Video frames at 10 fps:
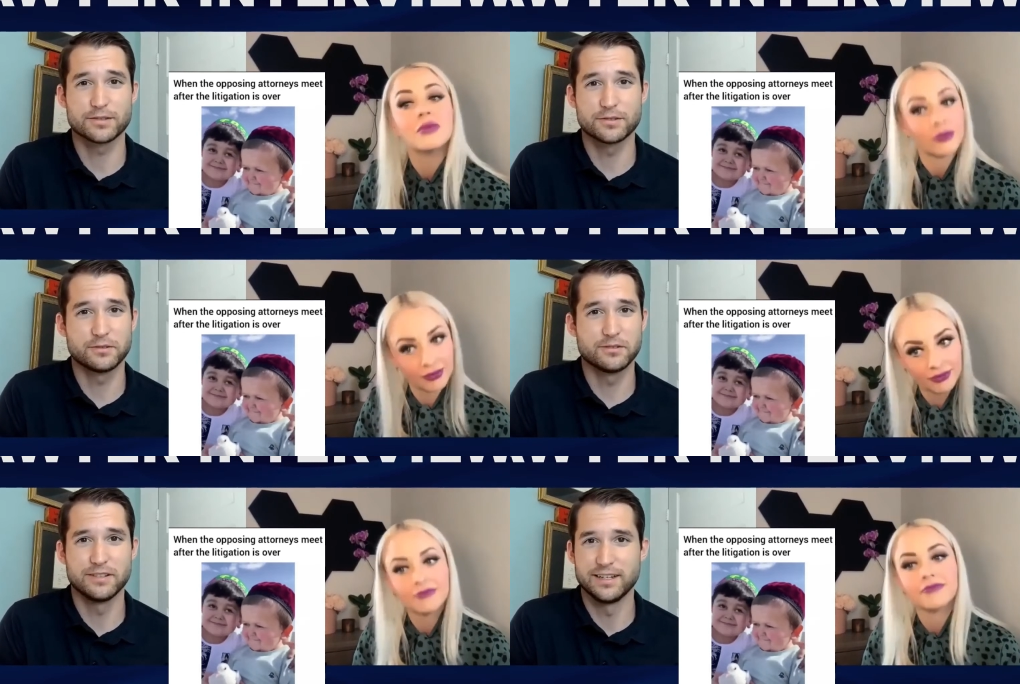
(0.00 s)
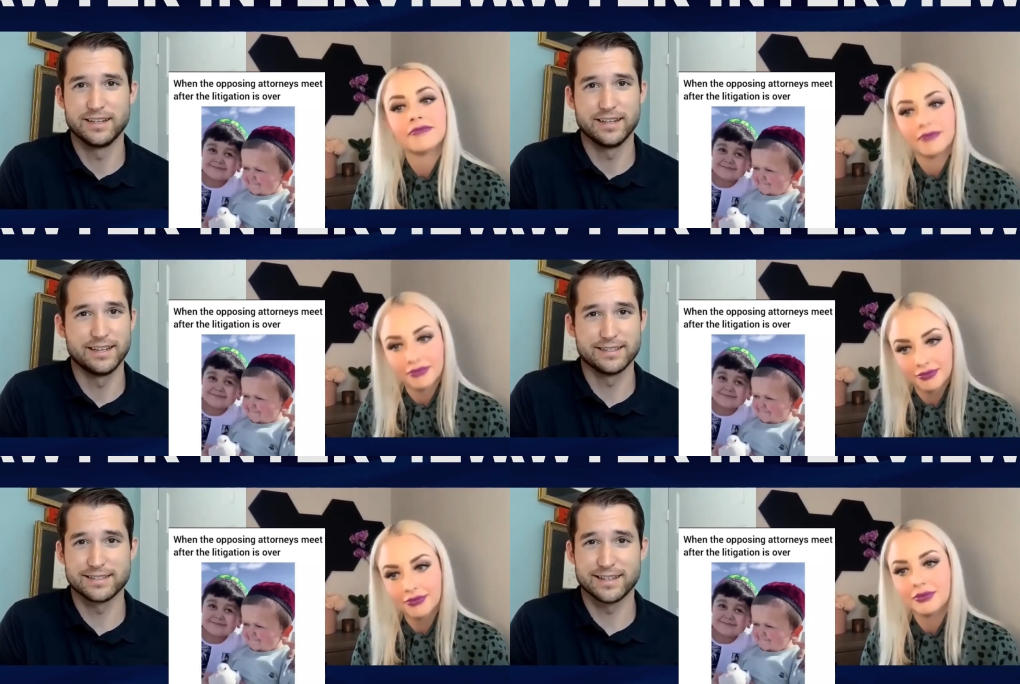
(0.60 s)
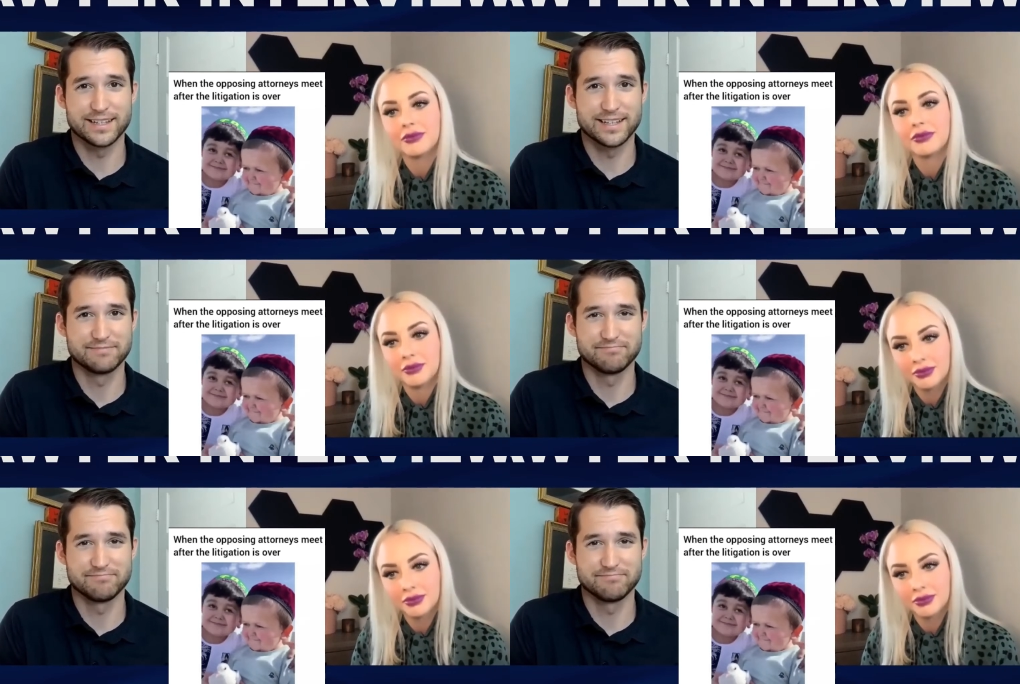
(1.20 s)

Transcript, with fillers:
Speaker 1: school mm-hmm. is like